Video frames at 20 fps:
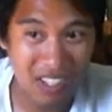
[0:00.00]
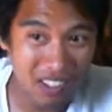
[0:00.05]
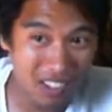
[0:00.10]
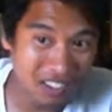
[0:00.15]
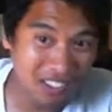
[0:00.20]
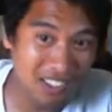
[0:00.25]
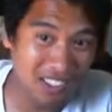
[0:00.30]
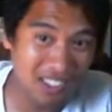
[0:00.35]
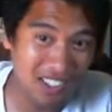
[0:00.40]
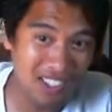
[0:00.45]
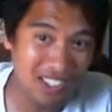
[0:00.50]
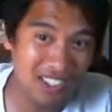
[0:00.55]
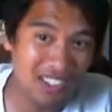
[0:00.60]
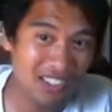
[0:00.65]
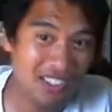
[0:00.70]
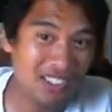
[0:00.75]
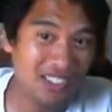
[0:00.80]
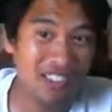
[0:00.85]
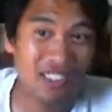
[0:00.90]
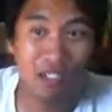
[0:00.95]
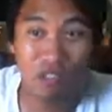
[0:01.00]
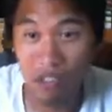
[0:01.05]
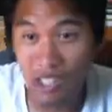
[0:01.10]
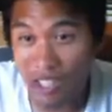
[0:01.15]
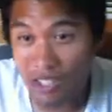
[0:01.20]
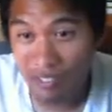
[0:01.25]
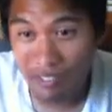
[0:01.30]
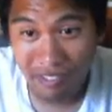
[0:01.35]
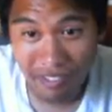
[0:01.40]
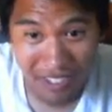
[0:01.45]
Overall,
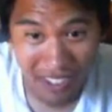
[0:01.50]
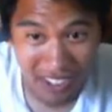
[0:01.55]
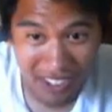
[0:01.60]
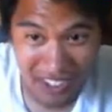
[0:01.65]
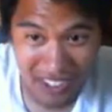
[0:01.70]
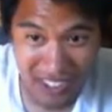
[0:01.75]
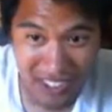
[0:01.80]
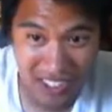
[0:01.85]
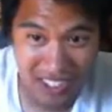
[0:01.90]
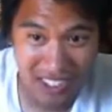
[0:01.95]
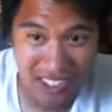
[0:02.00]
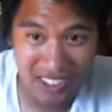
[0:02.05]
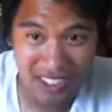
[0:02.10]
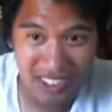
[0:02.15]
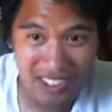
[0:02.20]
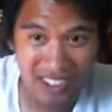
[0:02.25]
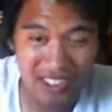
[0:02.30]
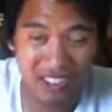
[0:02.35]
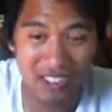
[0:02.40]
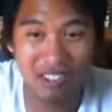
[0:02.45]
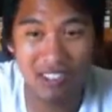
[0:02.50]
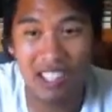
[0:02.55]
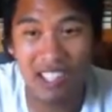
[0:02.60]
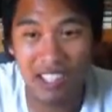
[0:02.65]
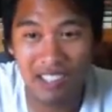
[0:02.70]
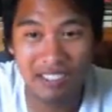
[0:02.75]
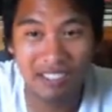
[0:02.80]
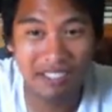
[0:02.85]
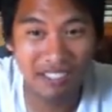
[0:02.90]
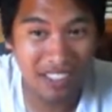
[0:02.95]
great finishes,
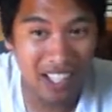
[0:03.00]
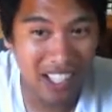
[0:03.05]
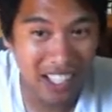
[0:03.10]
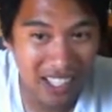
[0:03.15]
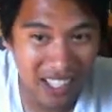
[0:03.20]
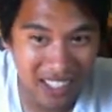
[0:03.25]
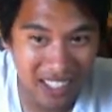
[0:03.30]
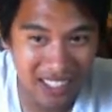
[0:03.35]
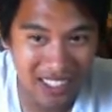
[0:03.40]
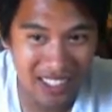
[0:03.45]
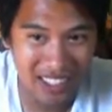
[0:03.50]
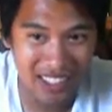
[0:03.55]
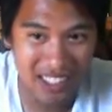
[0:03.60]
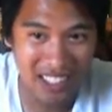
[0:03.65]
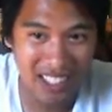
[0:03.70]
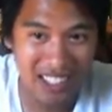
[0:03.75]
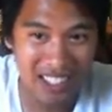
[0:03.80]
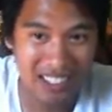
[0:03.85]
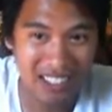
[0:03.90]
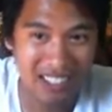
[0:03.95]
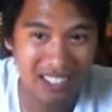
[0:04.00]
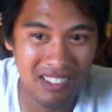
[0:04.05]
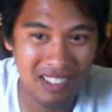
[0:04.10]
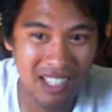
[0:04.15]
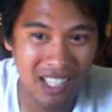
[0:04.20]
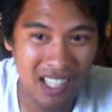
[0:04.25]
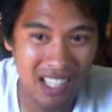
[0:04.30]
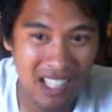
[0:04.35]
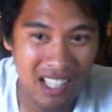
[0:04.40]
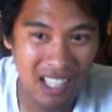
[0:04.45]
great fights though
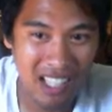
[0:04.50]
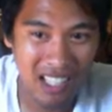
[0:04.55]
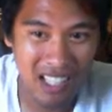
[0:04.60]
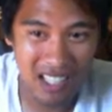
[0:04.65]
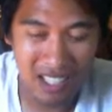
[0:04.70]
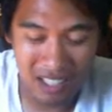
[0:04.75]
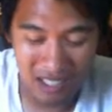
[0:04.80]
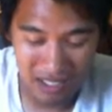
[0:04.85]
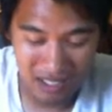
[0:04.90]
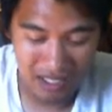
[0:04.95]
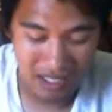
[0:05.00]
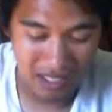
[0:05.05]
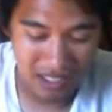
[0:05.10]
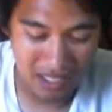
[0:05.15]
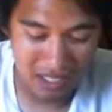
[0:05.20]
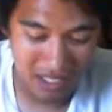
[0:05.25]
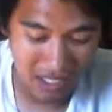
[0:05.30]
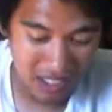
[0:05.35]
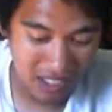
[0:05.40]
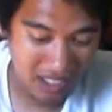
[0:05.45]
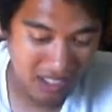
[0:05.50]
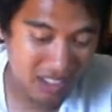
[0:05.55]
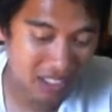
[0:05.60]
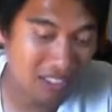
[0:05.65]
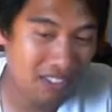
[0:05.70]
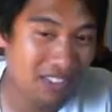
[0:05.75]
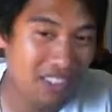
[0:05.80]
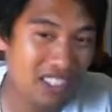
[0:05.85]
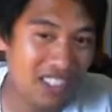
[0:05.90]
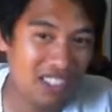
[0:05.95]
uh, a lot of
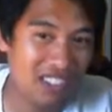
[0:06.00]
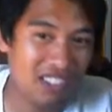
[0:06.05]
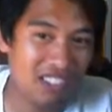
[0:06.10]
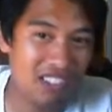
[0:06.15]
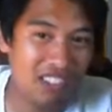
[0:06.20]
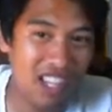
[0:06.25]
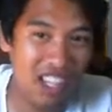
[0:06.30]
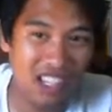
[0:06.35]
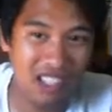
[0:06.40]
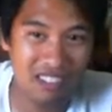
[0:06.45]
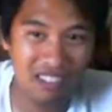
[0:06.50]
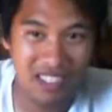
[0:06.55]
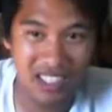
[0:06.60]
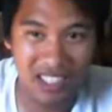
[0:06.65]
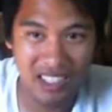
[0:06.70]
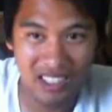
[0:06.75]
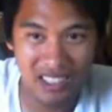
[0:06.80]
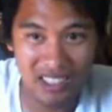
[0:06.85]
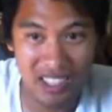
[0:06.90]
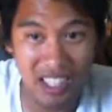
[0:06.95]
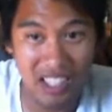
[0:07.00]
divisional relevance.